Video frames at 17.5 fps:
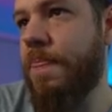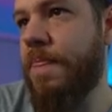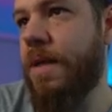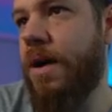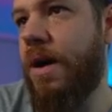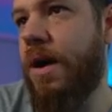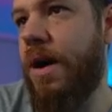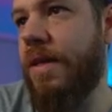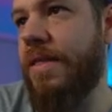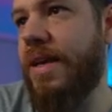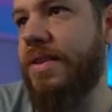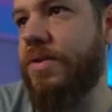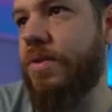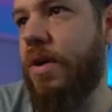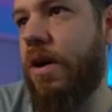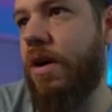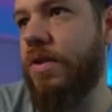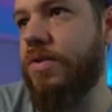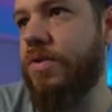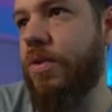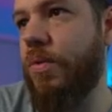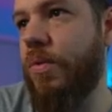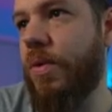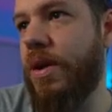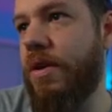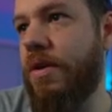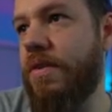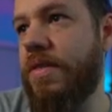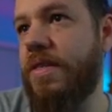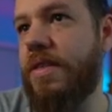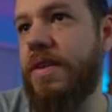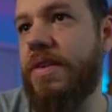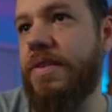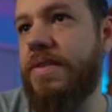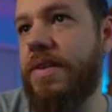Uh, that's also where
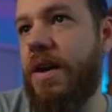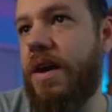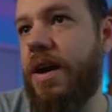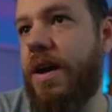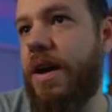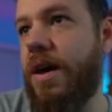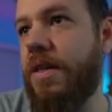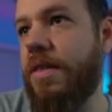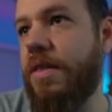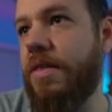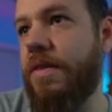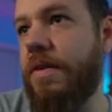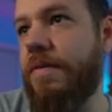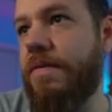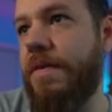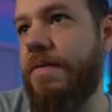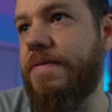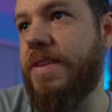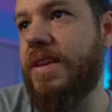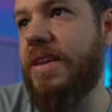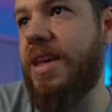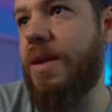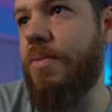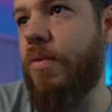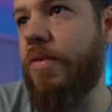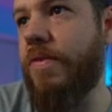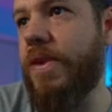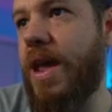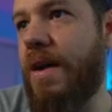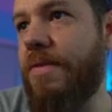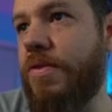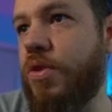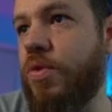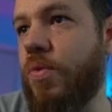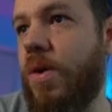this uh, the 50 day moving
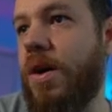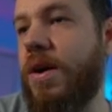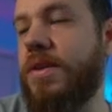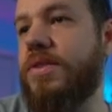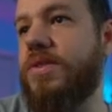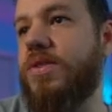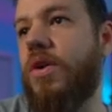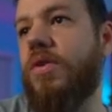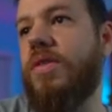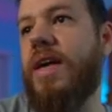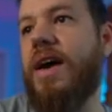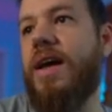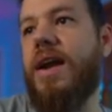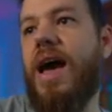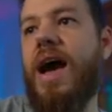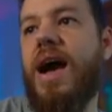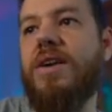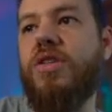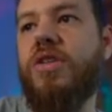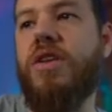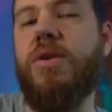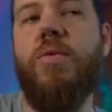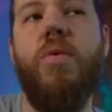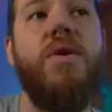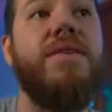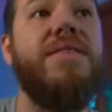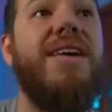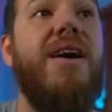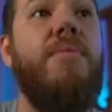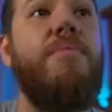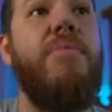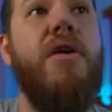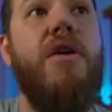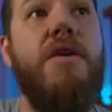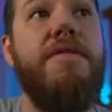average was so that actually worked out
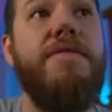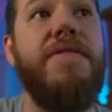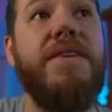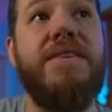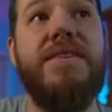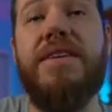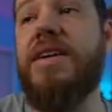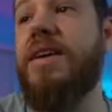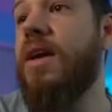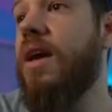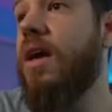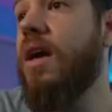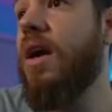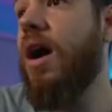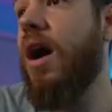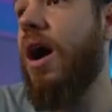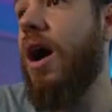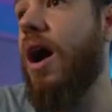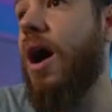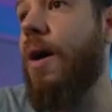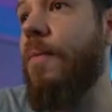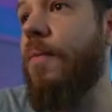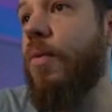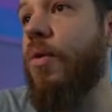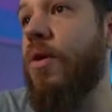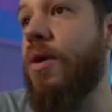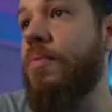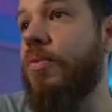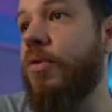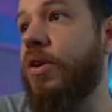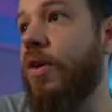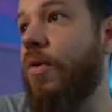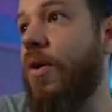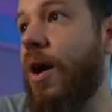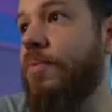perfectly um, we were able
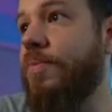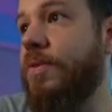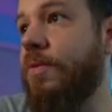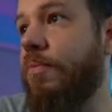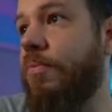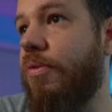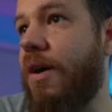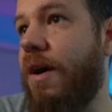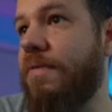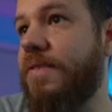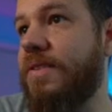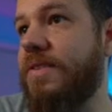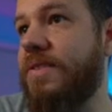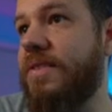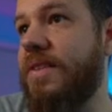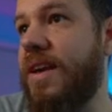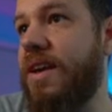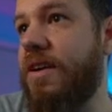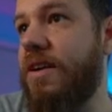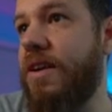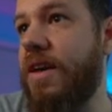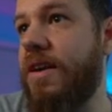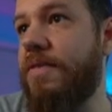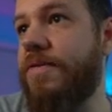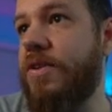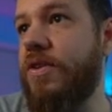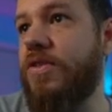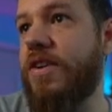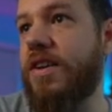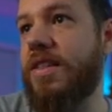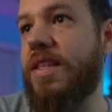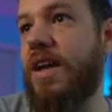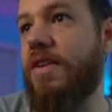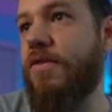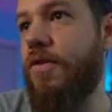to grab some profits there if you
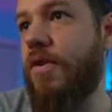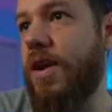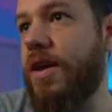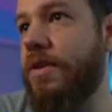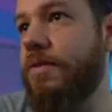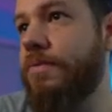took that trade